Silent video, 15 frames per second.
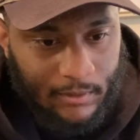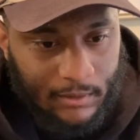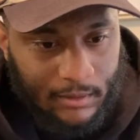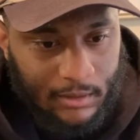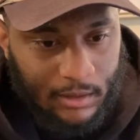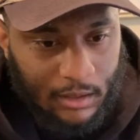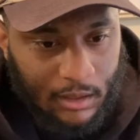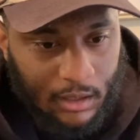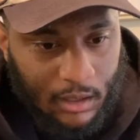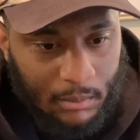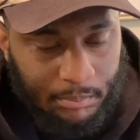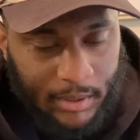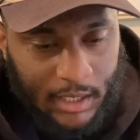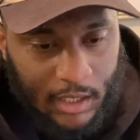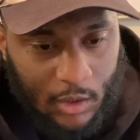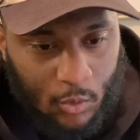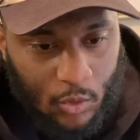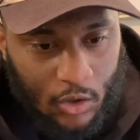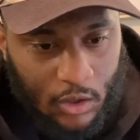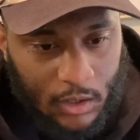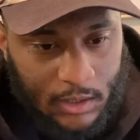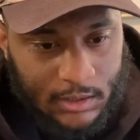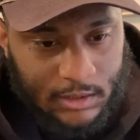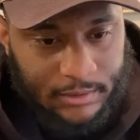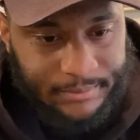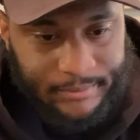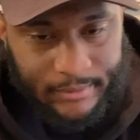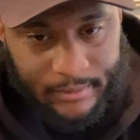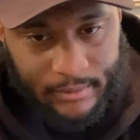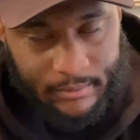The Penny Ones,
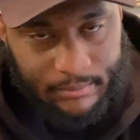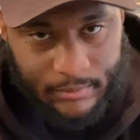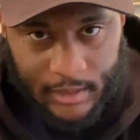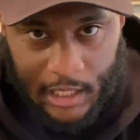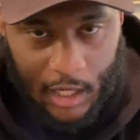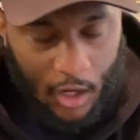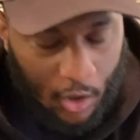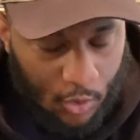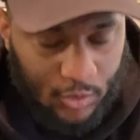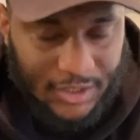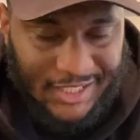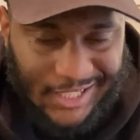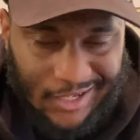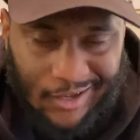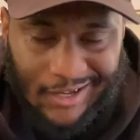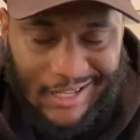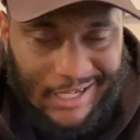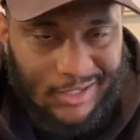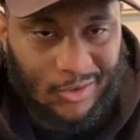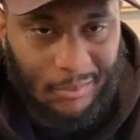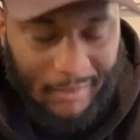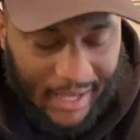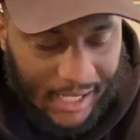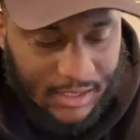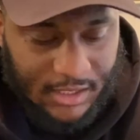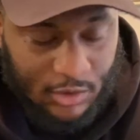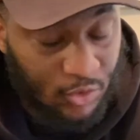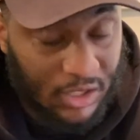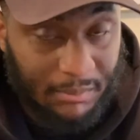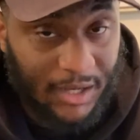the OG Orlando Magic,
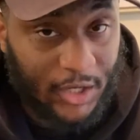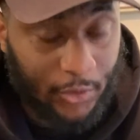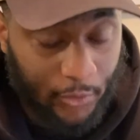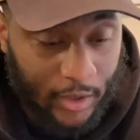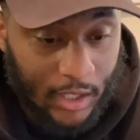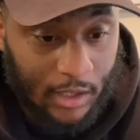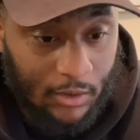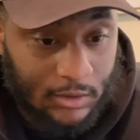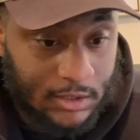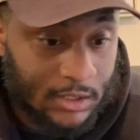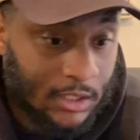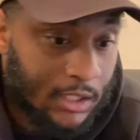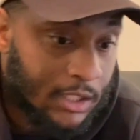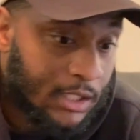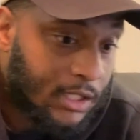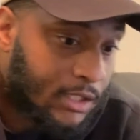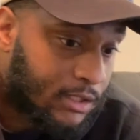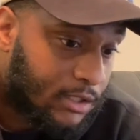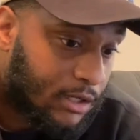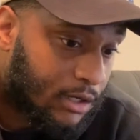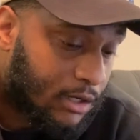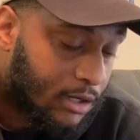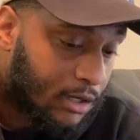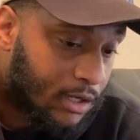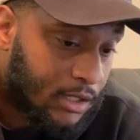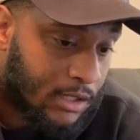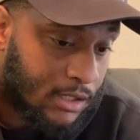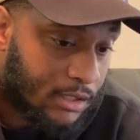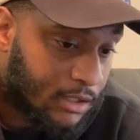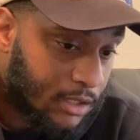one of my grails,
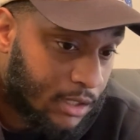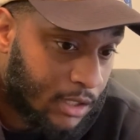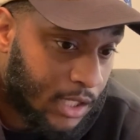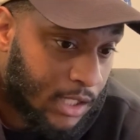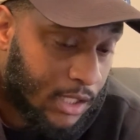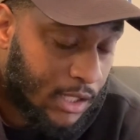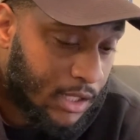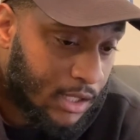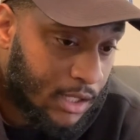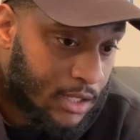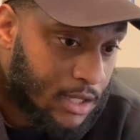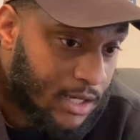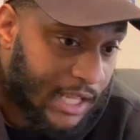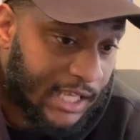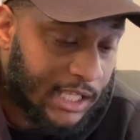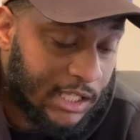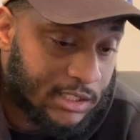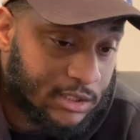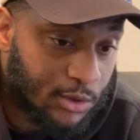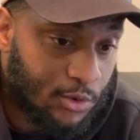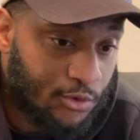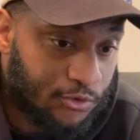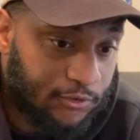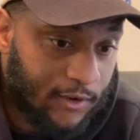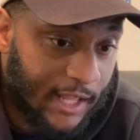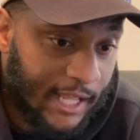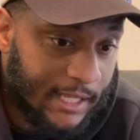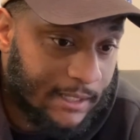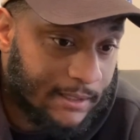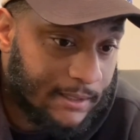the Nike Zoom
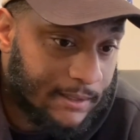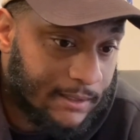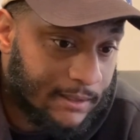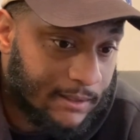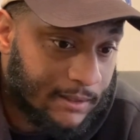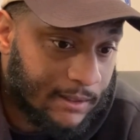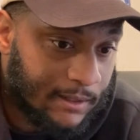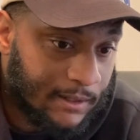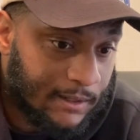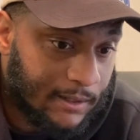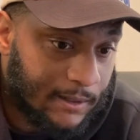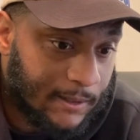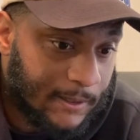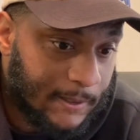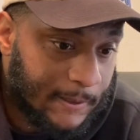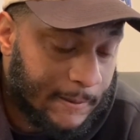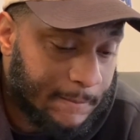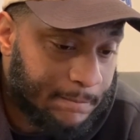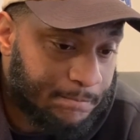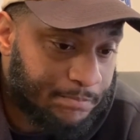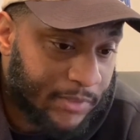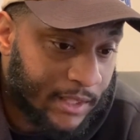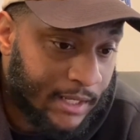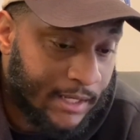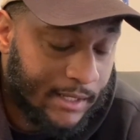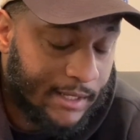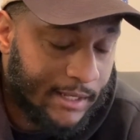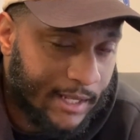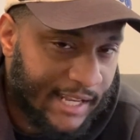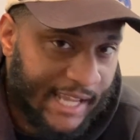Flight
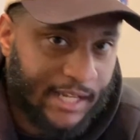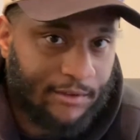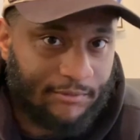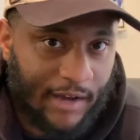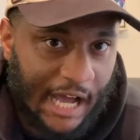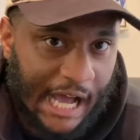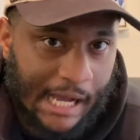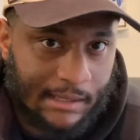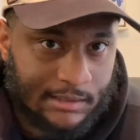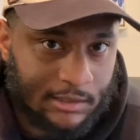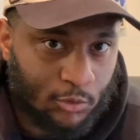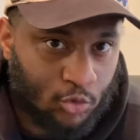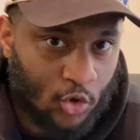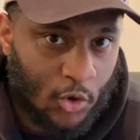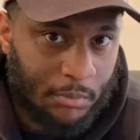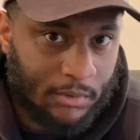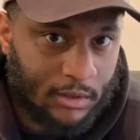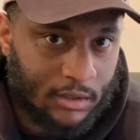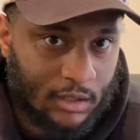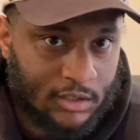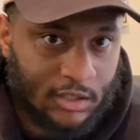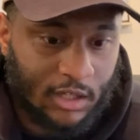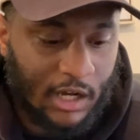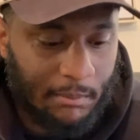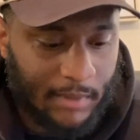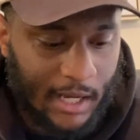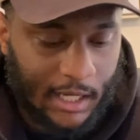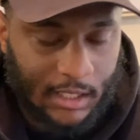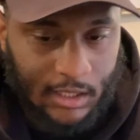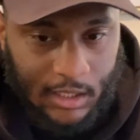95s, rumored to come
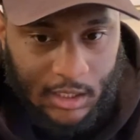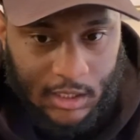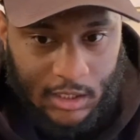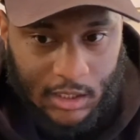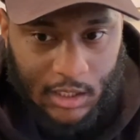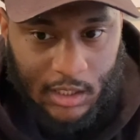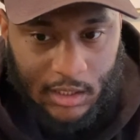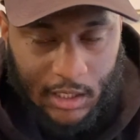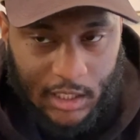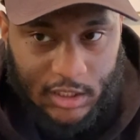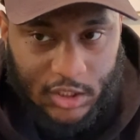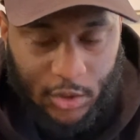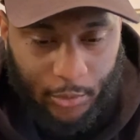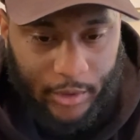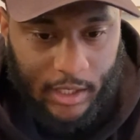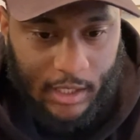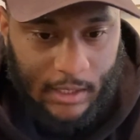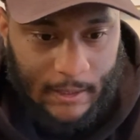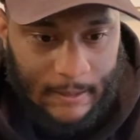out. That's 3.